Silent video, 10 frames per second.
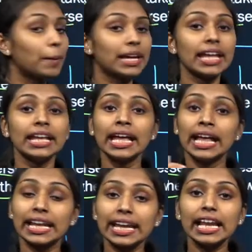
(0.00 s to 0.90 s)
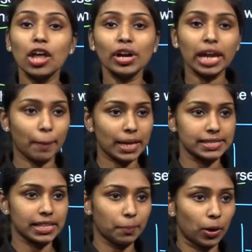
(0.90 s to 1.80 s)
by a real or
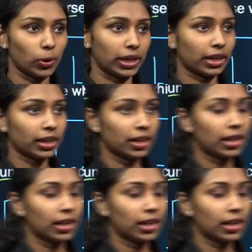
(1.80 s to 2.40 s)
imaginary boundary.